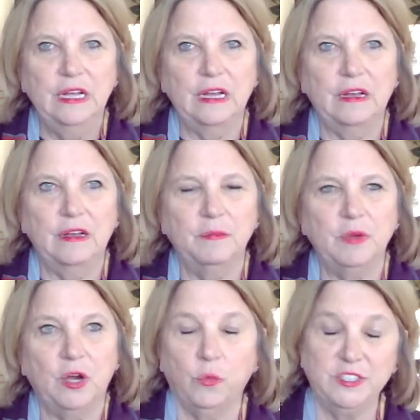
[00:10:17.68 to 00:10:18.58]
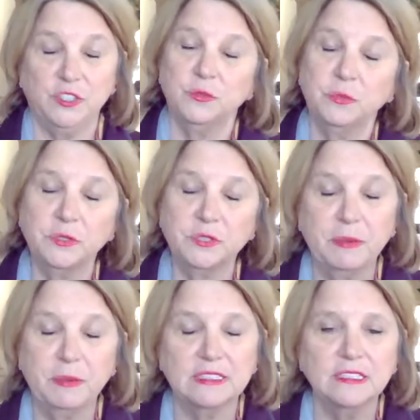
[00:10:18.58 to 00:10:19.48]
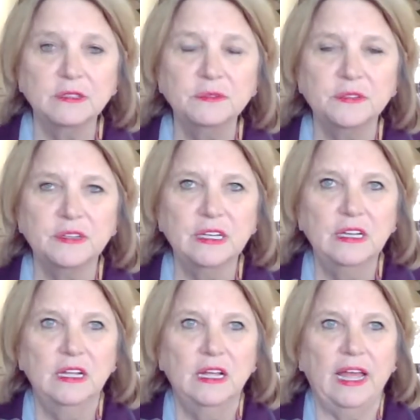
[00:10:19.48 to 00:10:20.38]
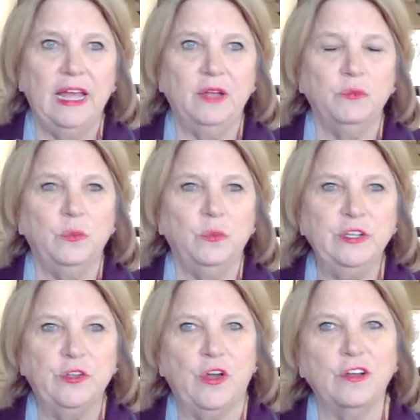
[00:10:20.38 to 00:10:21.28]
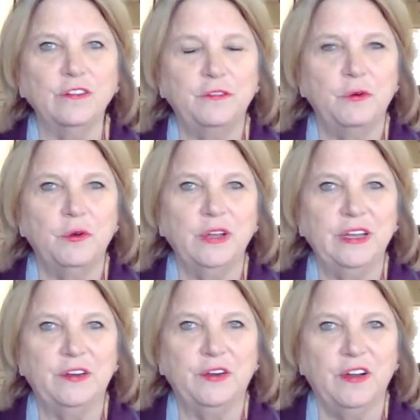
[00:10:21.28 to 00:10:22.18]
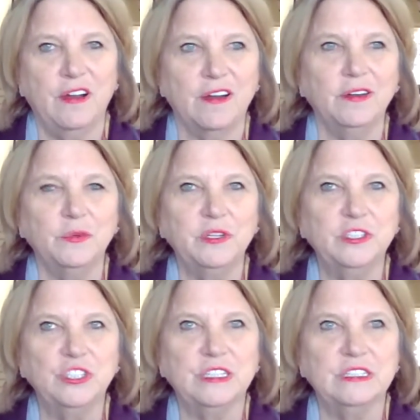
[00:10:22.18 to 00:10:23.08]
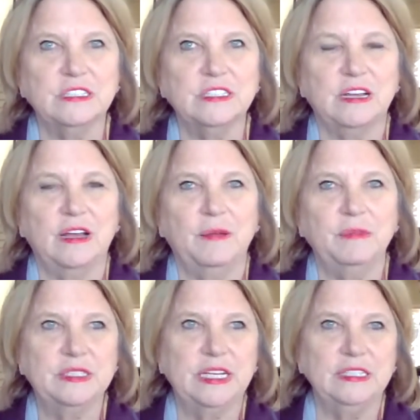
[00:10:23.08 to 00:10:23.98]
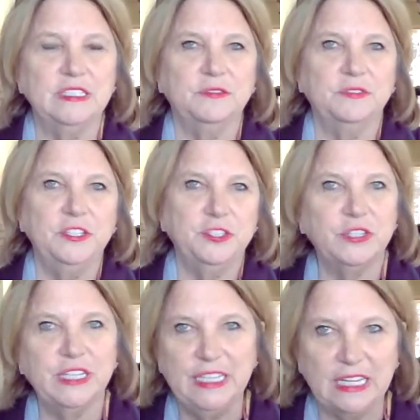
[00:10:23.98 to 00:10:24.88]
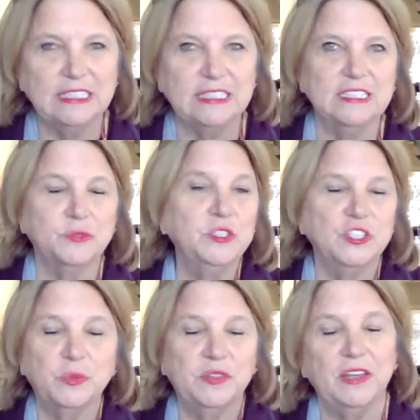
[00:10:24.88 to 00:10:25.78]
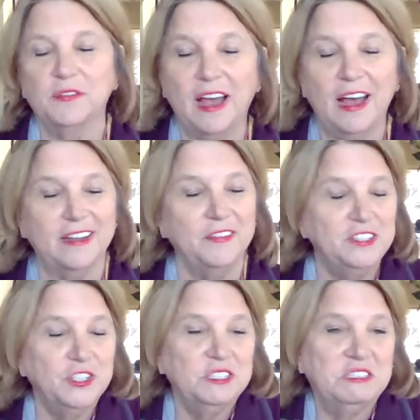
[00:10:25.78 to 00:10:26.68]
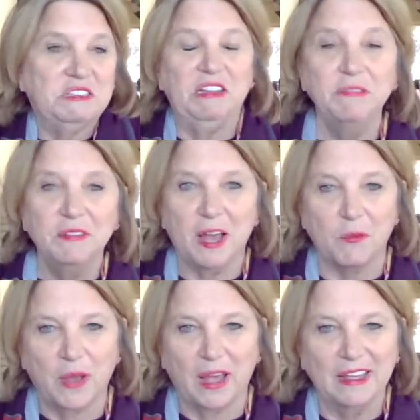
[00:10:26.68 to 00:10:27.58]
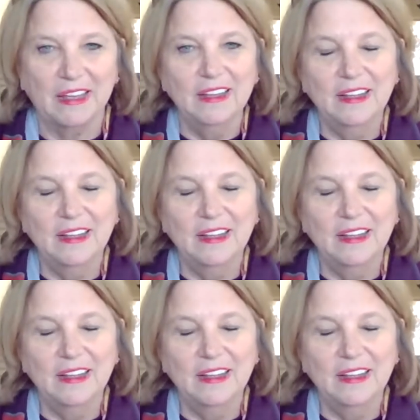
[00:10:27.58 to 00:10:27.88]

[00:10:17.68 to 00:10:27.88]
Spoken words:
our Western perspective and what we long for in our heart, which is this sense of interconnectedness, which is what they've got, and they just live that way.